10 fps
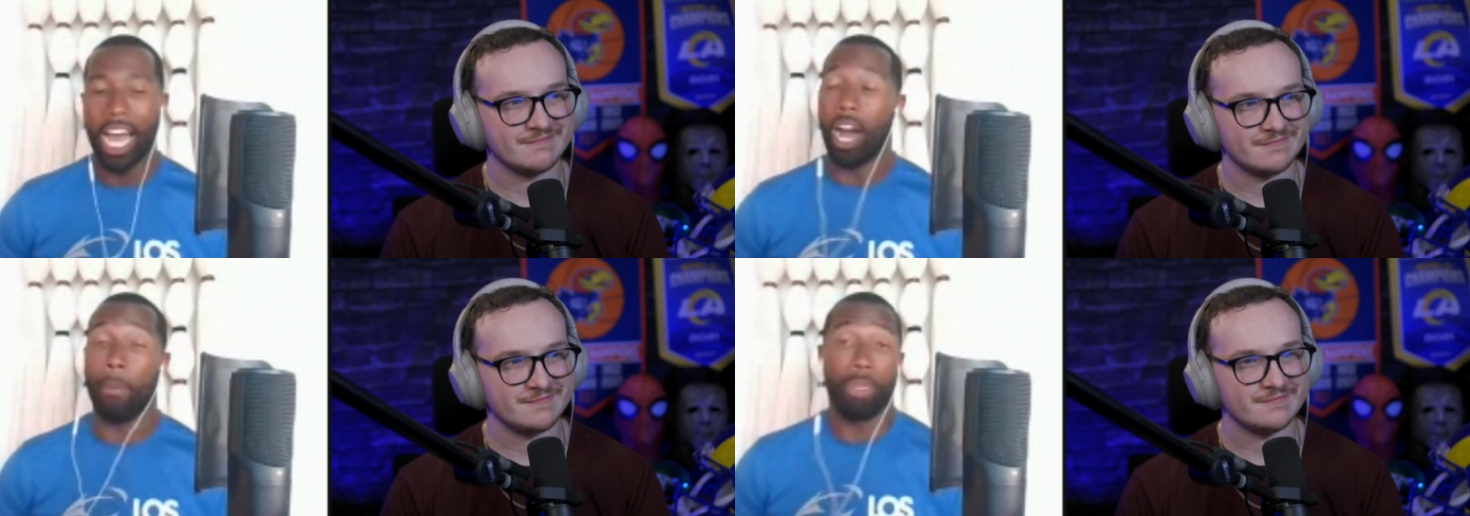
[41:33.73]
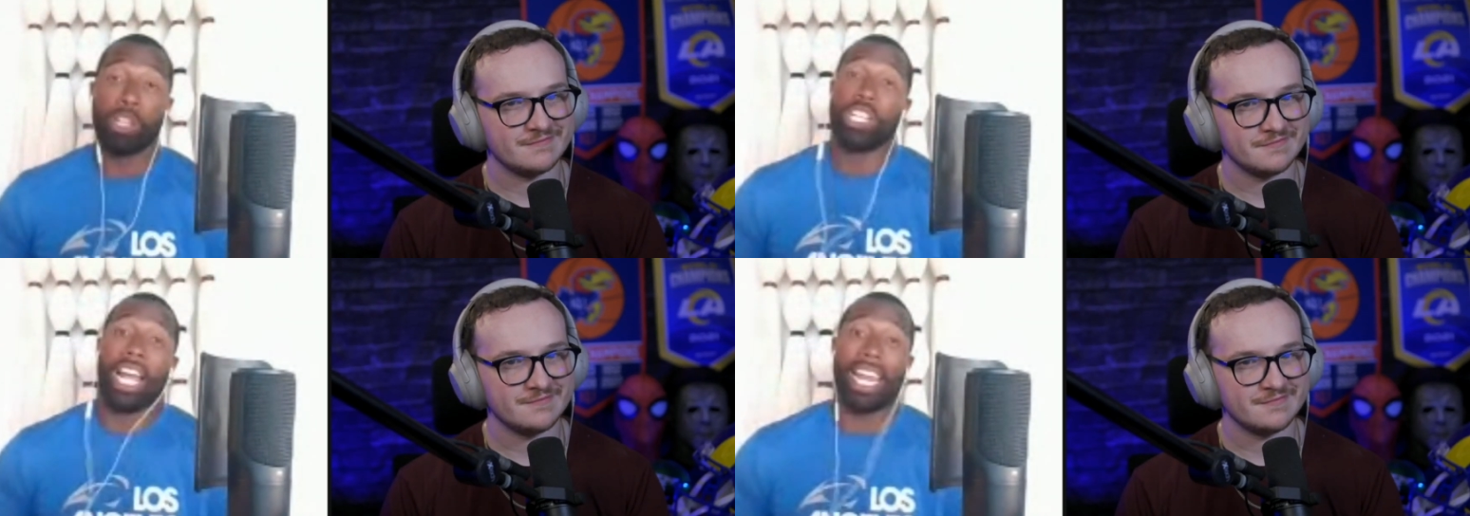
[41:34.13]
Speaker 1: Um, Bill's
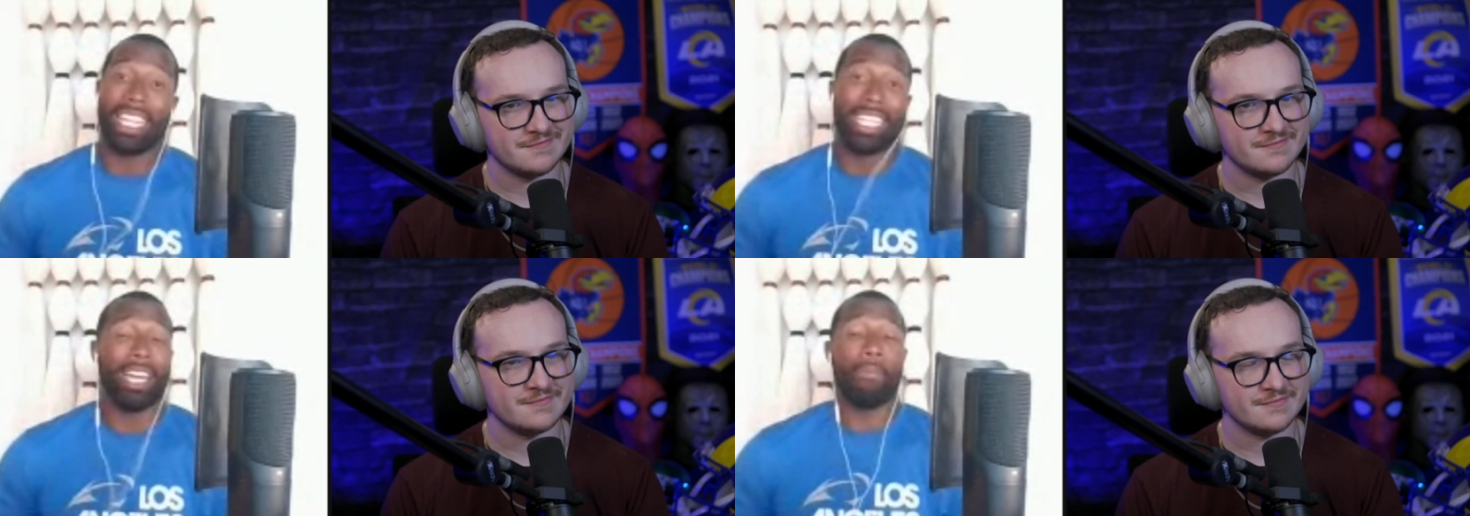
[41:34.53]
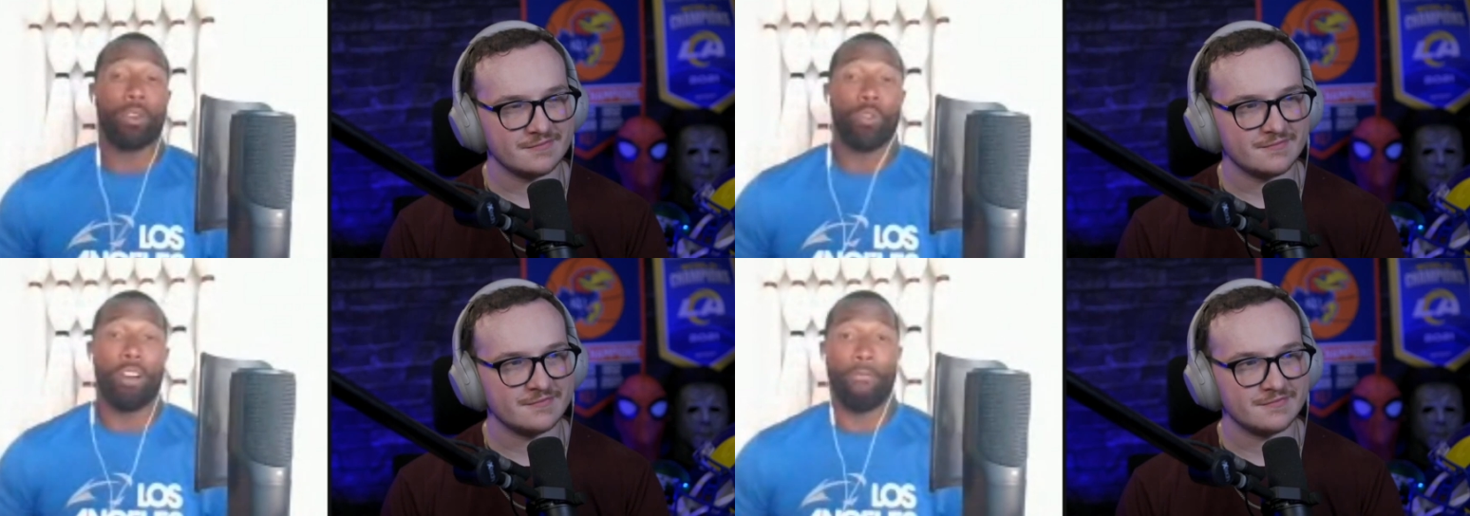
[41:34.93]
not going to get a W,
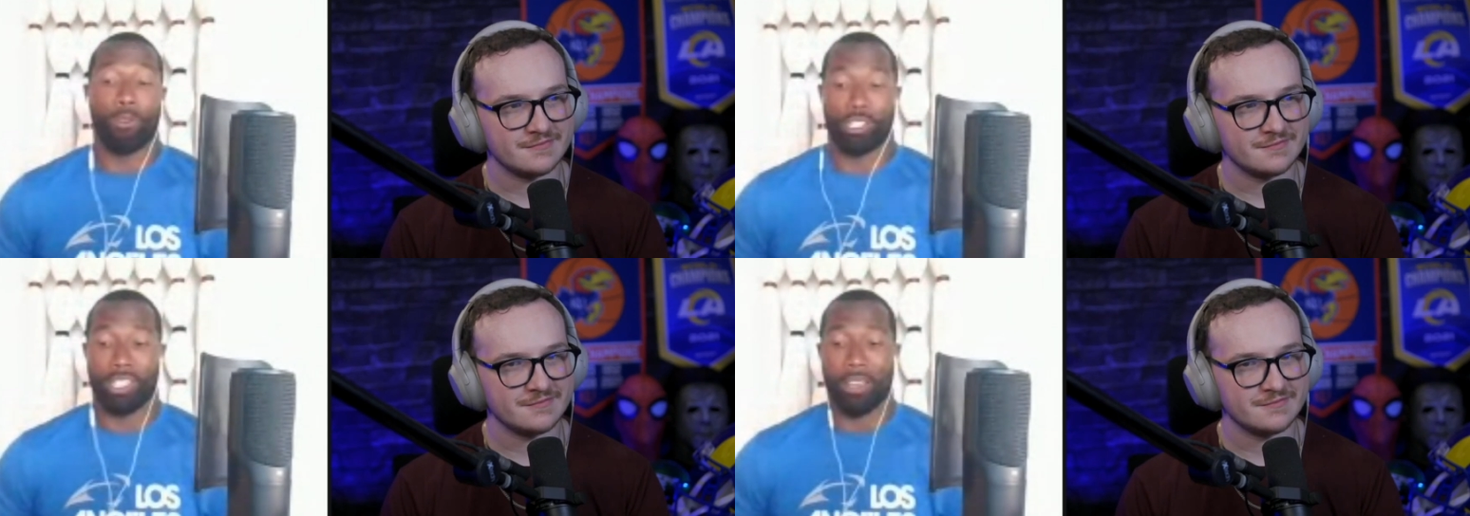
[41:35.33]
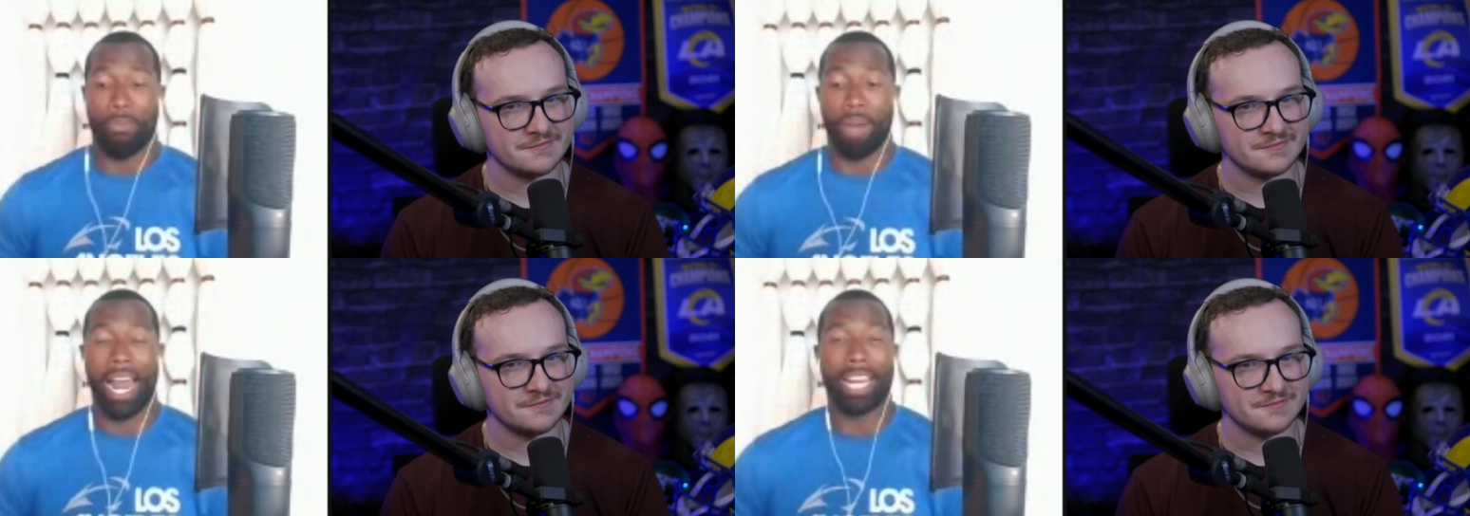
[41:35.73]

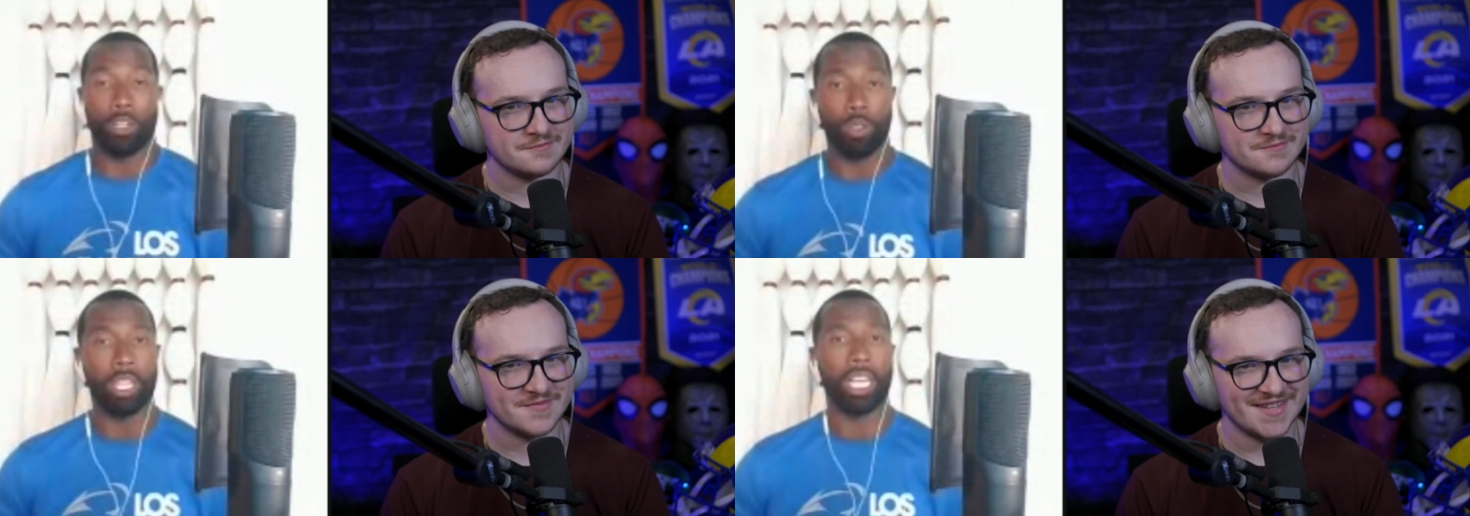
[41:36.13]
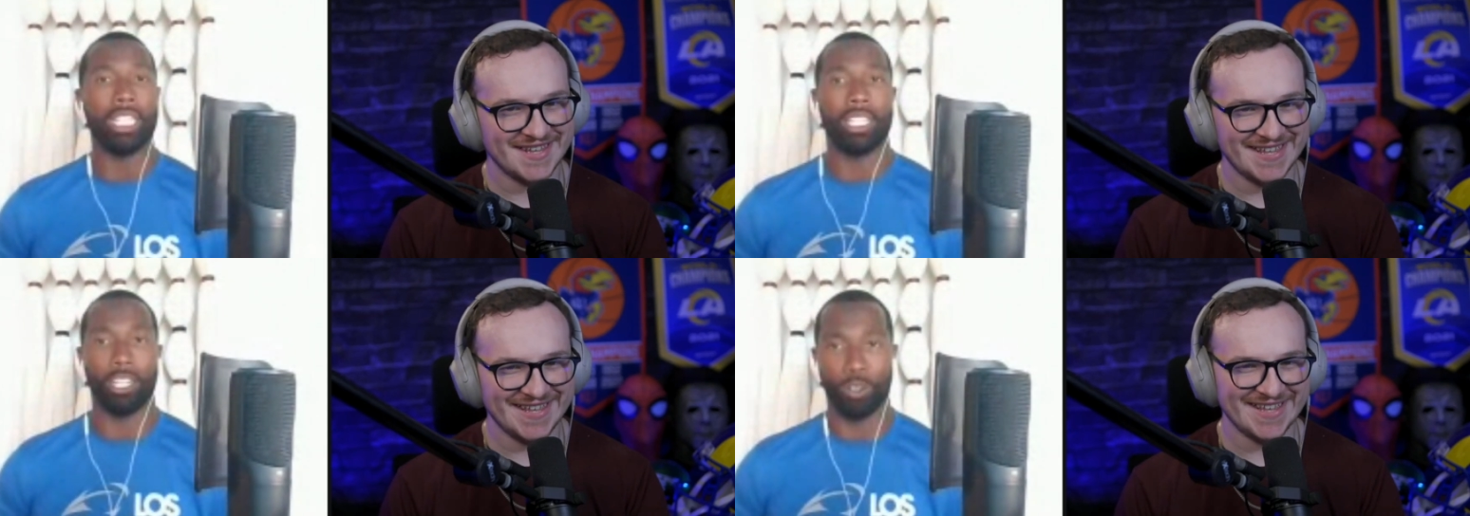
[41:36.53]
unfortunately, but I do
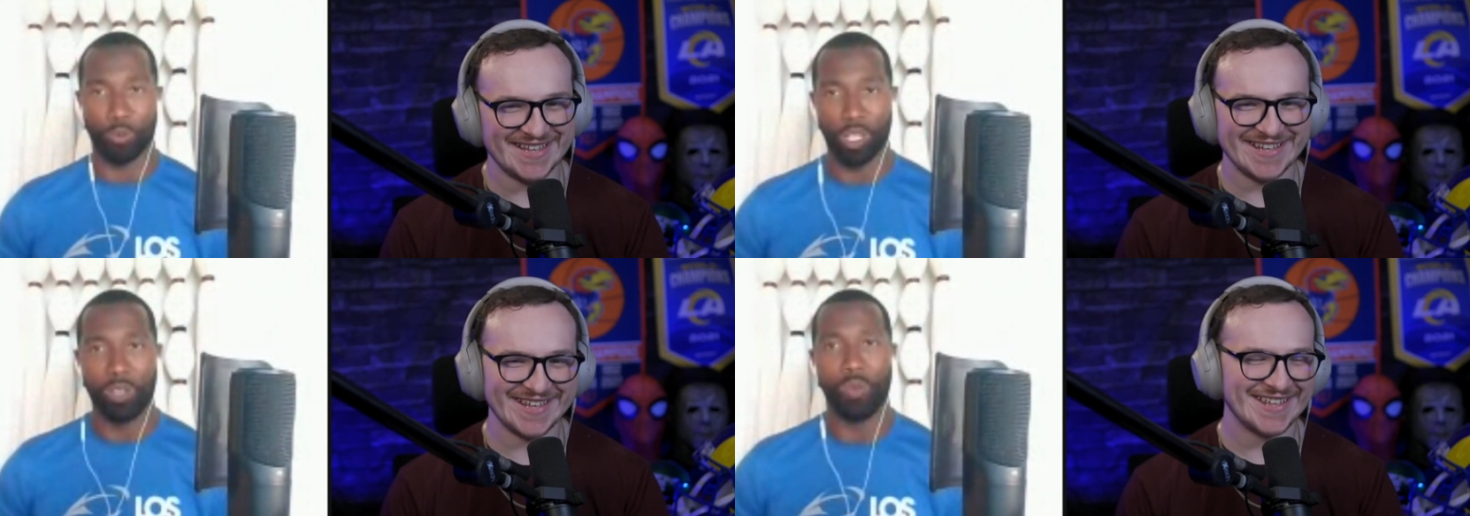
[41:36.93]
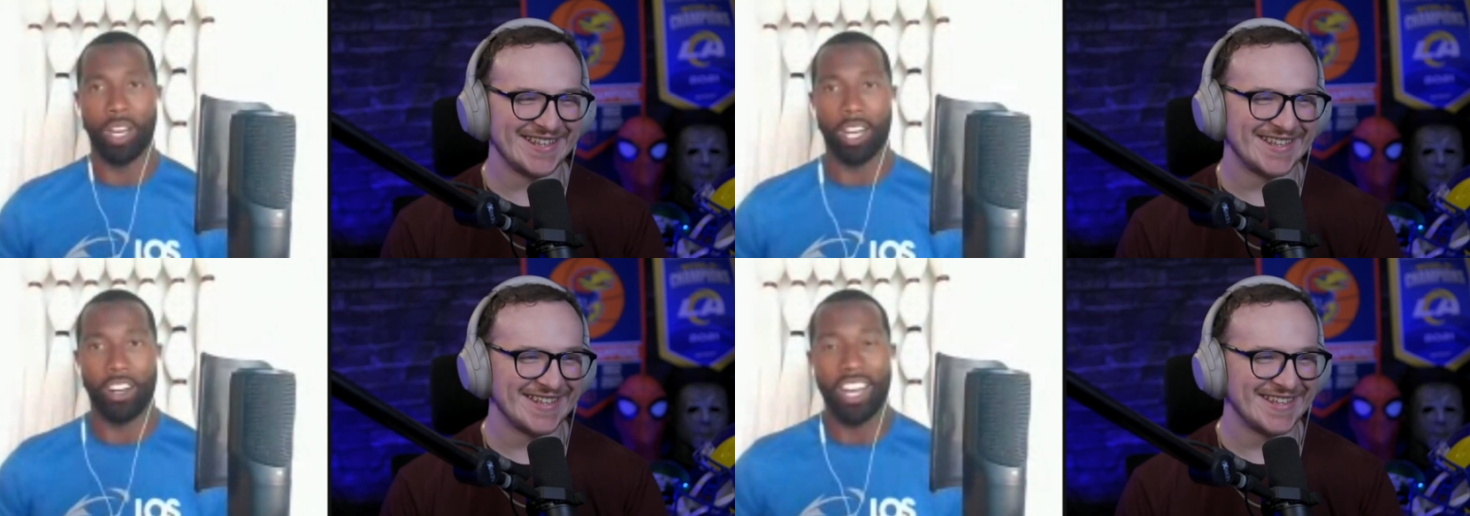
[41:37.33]
think he's going to do
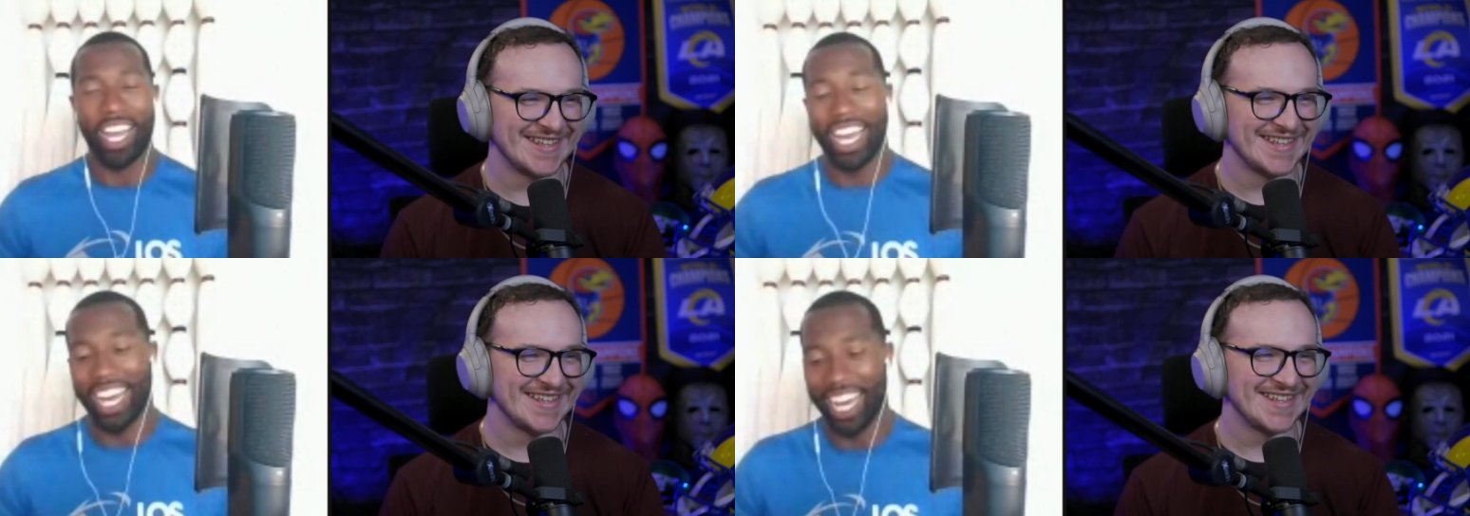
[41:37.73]
really well.